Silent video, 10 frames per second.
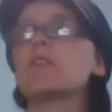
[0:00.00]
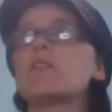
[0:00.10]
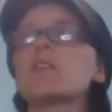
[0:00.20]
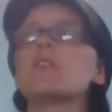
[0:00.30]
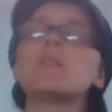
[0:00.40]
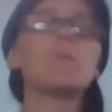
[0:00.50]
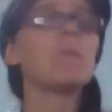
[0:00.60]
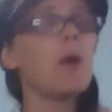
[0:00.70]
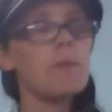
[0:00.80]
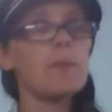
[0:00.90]
your food. It
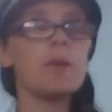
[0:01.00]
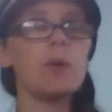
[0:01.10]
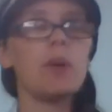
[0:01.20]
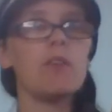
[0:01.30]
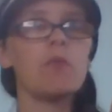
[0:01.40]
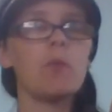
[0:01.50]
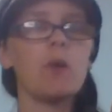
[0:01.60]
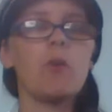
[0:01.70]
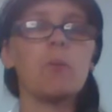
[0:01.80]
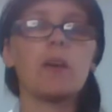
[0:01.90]
might be a bit
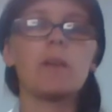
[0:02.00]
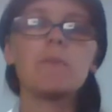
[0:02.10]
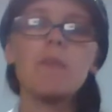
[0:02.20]
overwhelming.